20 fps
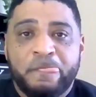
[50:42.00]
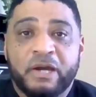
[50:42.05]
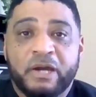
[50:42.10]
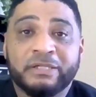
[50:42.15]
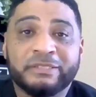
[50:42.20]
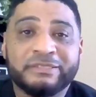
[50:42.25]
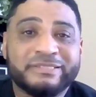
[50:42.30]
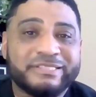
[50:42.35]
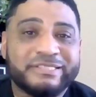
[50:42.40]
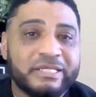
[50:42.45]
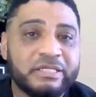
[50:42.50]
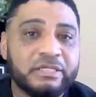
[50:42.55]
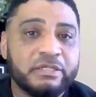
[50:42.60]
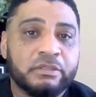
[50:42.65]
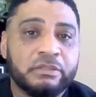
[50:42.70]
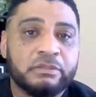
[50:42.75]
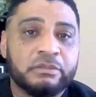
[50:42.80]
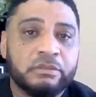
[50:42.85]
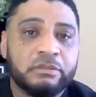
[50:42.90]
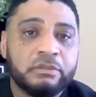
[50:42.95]

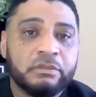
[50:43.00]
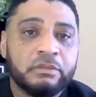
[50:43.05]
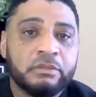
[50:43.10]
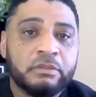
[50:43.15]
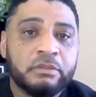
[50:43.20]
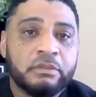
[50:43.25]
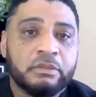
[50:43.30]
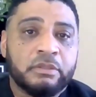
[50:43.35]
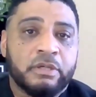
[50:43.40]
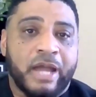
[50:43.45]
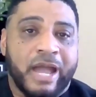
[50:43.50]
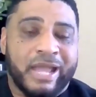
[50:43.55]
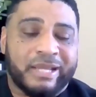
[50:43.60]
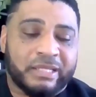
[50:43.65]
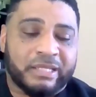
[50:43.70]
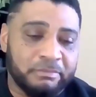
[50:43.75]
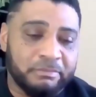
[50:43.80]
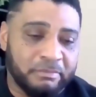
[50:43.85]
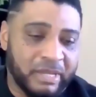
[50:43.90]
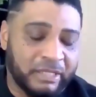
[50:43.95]
until I
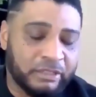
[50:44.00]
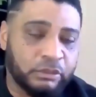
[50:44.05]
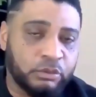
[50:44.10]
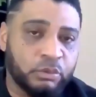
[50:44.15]
can make